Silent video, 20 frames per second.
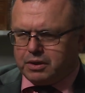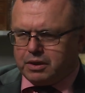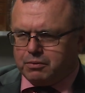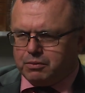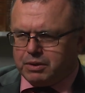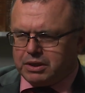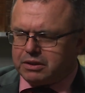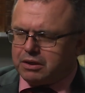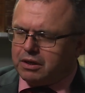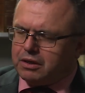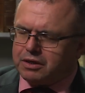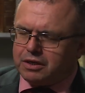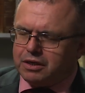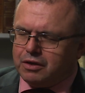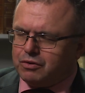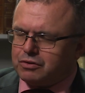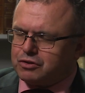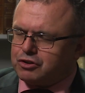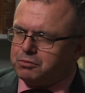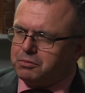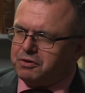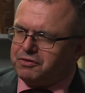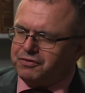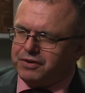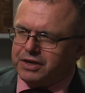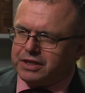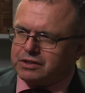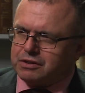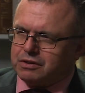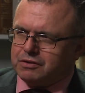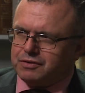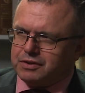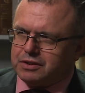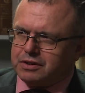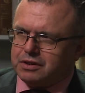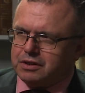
what are the long-term effects of it,